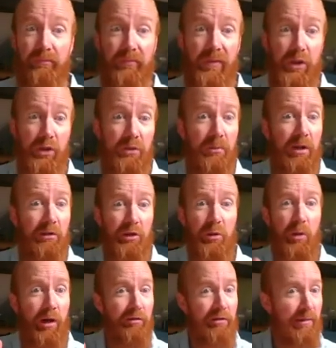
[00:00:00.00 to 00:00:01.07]
You might
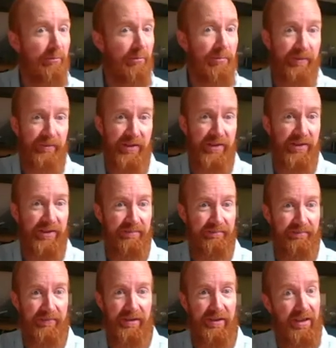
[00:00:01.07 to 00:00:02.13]
require a number of pivots
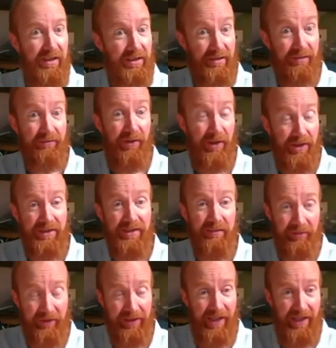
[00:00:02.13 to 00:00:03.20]
to find
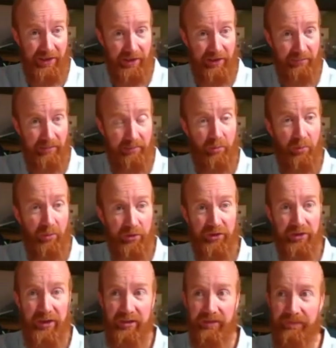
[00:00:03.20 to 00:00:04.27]
something that actually people want to
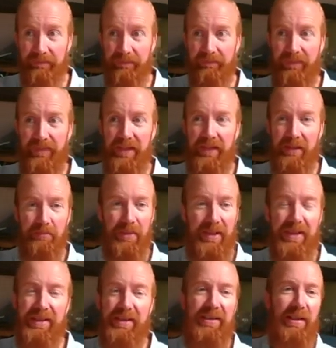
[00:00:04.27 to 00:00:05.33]
do. But
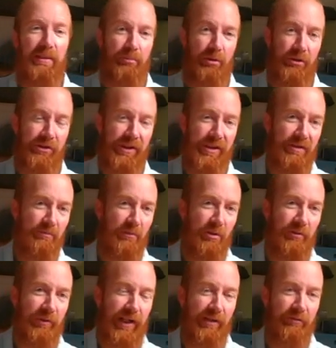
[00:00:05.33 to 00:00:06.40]
this is the process of
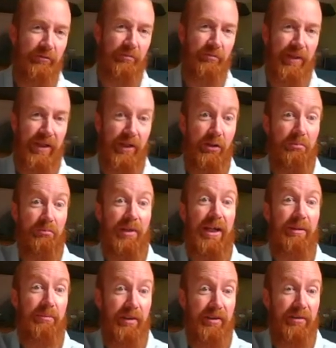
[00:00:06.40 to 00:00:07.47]
moving it from being on
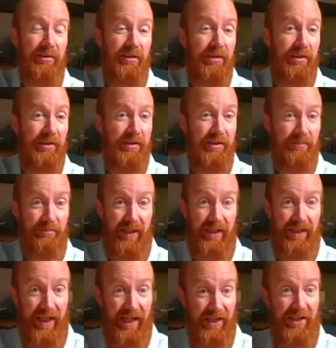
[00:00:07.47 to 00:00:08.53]
paper to
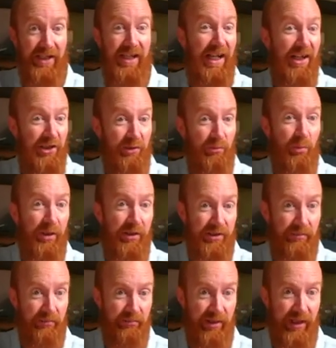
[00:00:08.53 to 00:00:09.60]
being it actually works
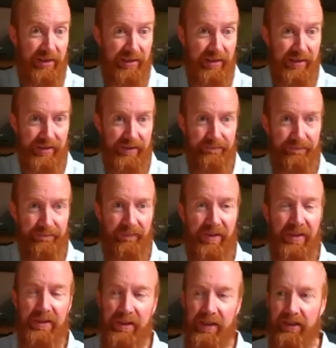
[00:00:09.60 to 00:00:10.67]
in practice.
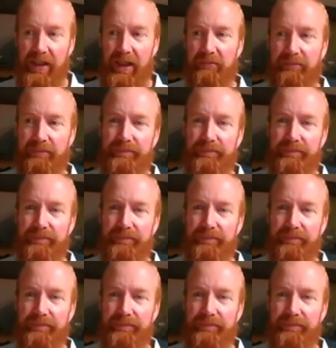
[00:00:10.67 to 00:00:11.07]
Now,